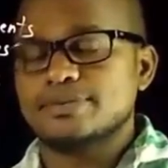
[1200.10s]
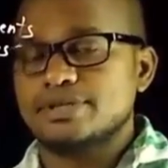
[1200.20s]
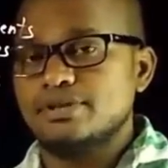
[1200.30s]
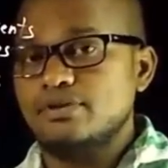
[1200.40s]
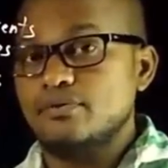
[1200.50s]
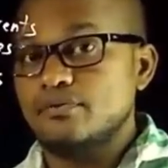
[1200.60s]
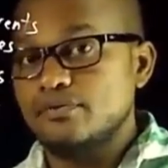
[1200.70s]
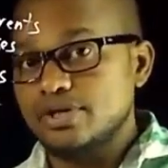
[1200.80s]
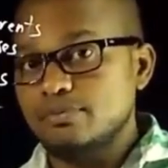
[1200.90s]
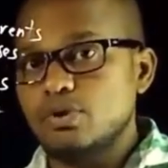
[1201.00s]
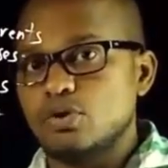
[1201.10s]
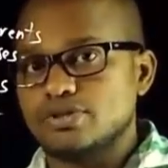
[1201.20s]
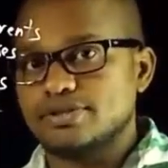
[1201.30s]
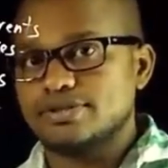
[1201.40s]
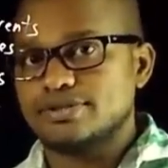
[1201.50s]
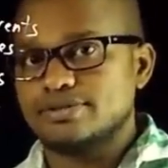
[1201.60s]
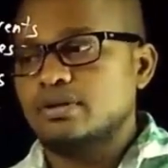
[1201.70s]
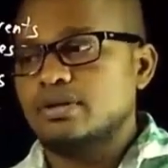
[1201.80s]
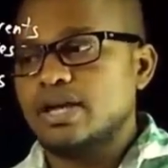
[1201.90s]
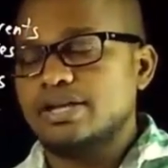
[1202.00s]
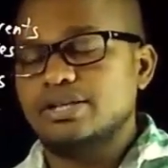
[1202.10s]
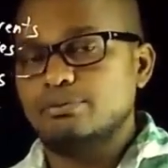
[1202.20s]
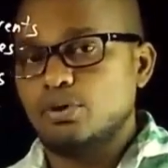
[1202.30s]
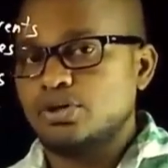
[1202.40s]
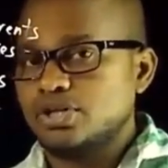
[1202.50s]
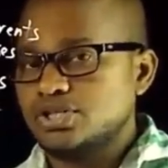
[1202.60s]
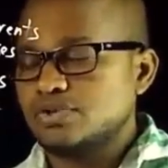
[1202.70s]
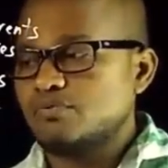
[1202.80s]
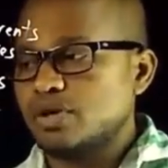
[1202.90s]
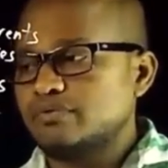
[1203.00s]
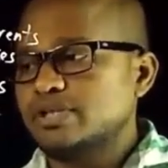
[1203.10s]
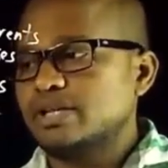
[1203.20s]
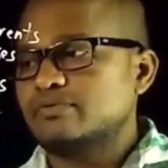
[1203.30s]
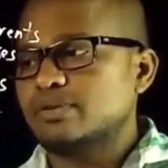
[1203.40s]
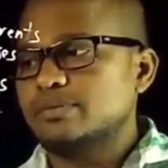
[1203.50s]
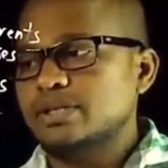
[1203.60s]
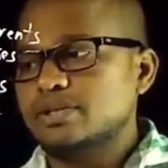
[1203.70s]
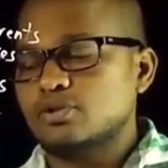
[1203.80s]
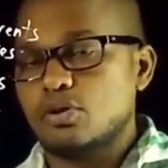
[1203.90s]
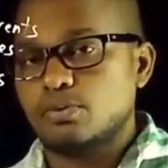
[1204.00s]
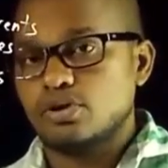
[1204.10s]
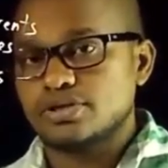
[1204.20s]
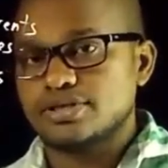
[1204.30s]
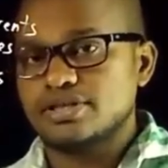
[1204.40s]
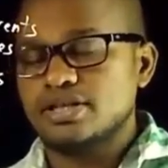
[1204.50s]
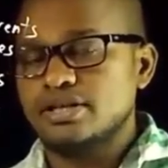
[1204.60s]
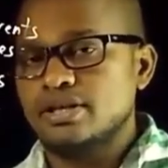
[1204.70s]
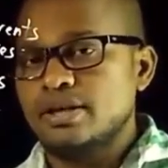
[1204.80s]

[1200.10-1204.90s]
under variable losses. And the important relation what we get from the copper loss is that